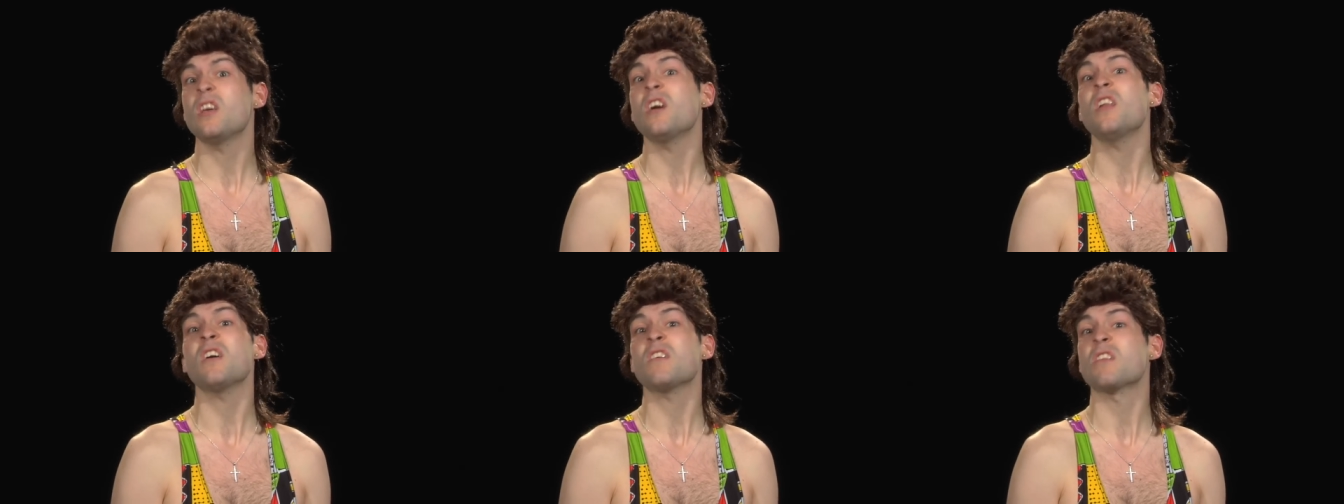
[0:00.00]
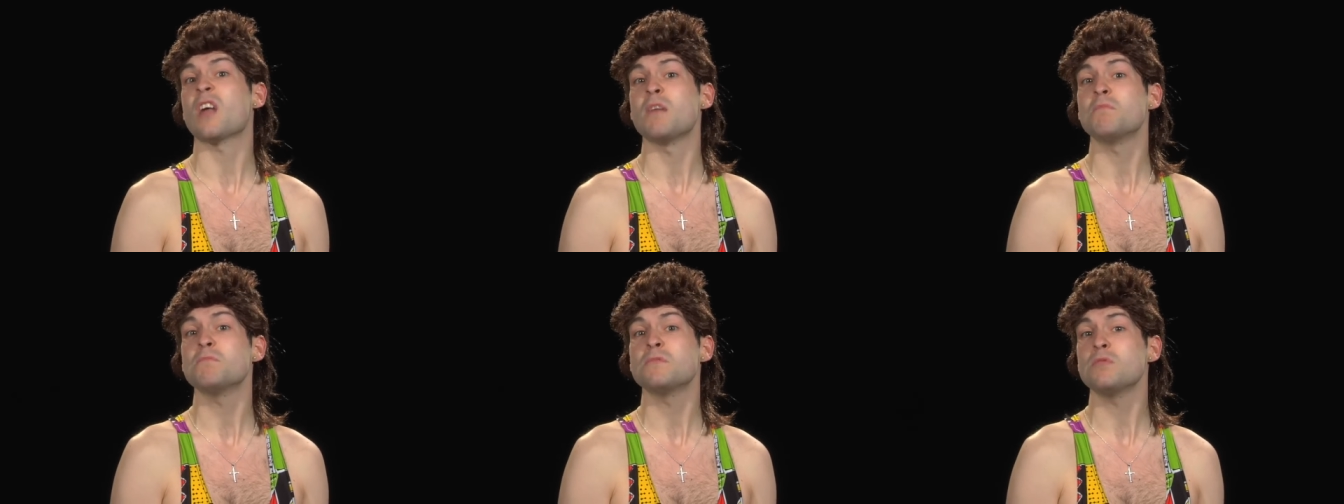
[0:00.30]

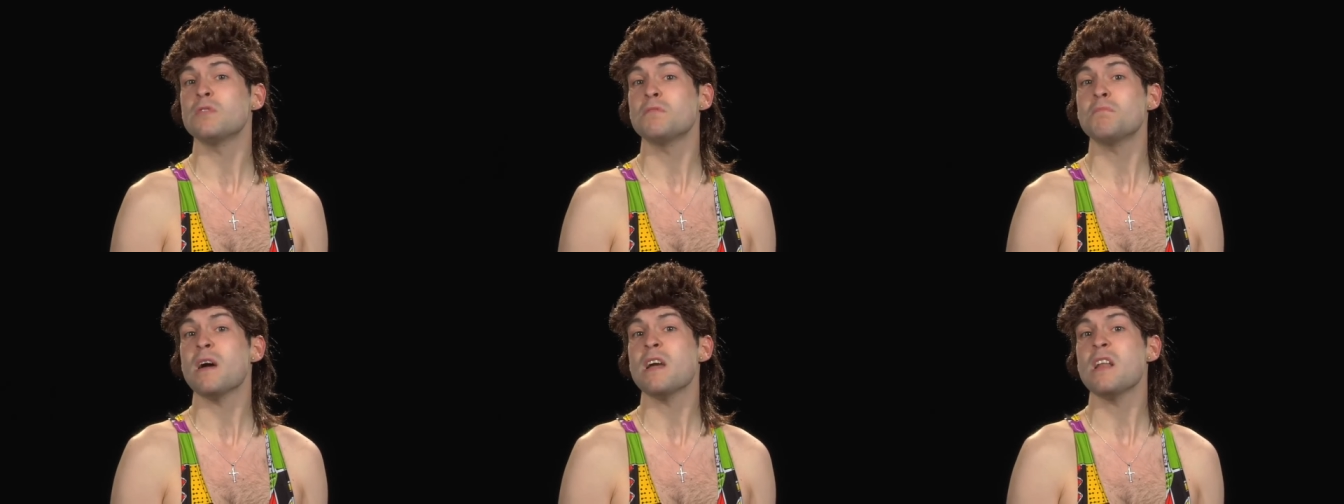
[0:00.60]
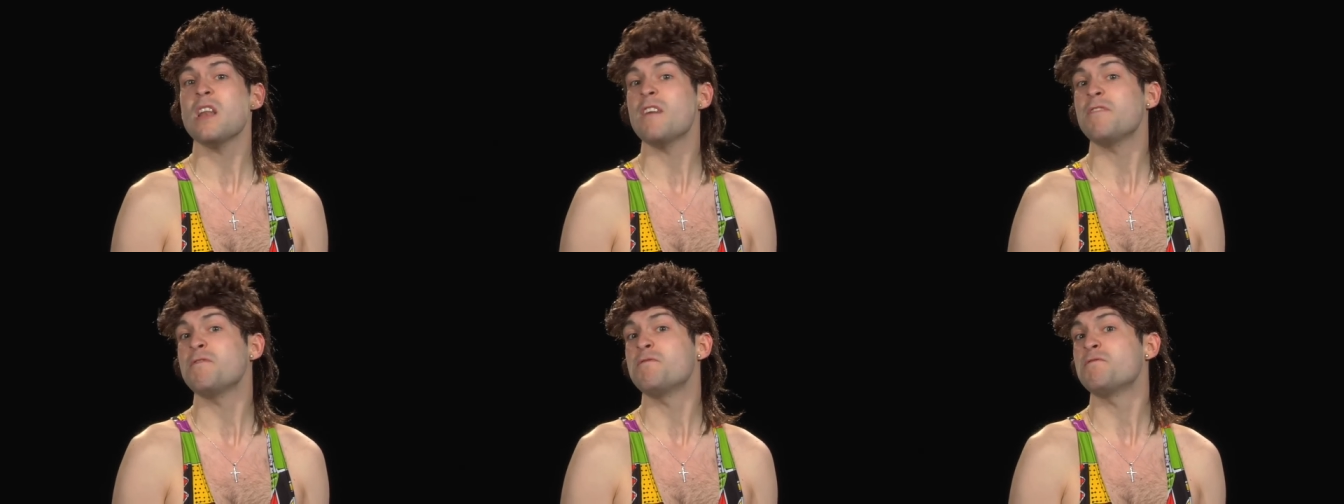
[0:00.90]
kilograms with my
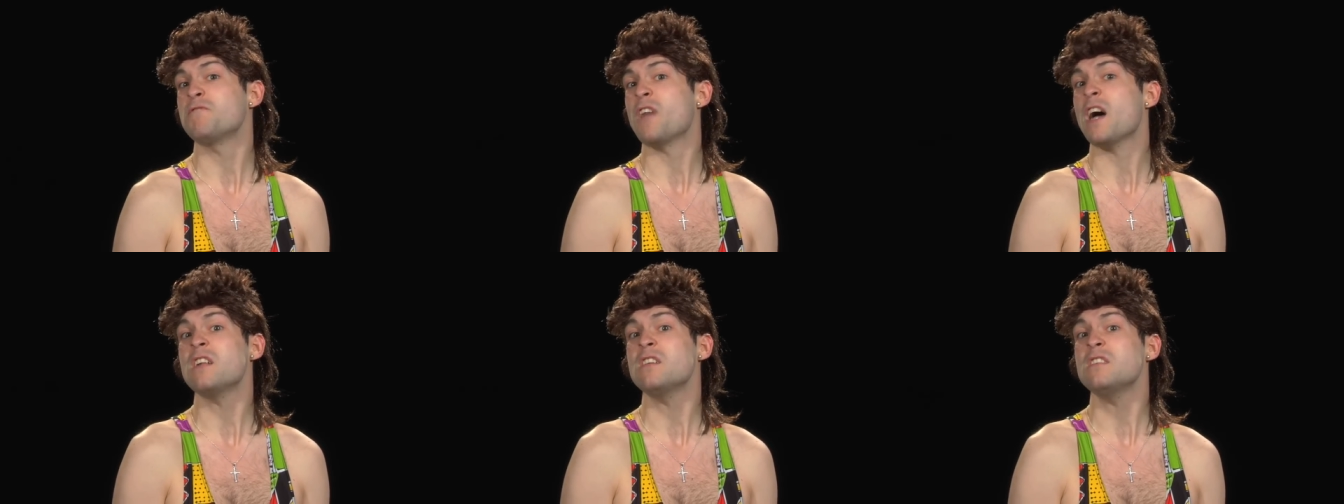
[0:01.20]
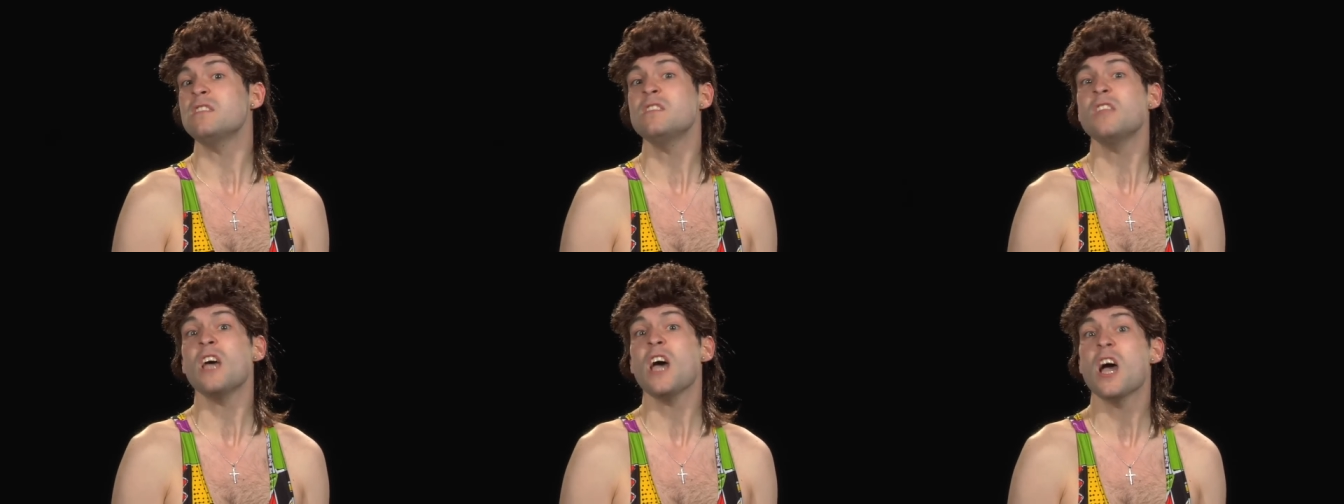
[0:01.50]
left
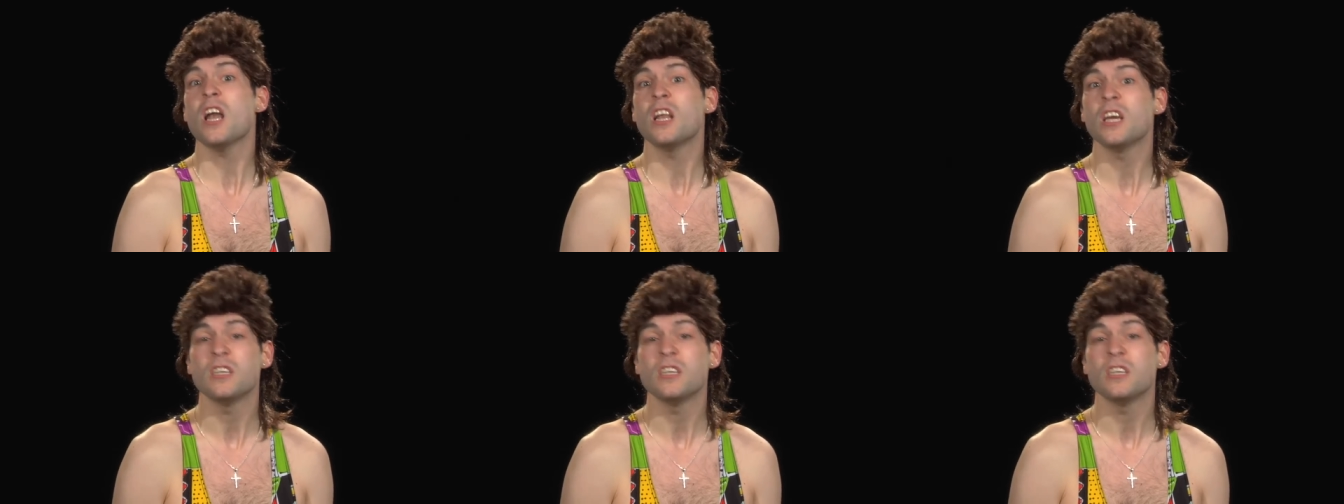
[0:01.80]
hand there,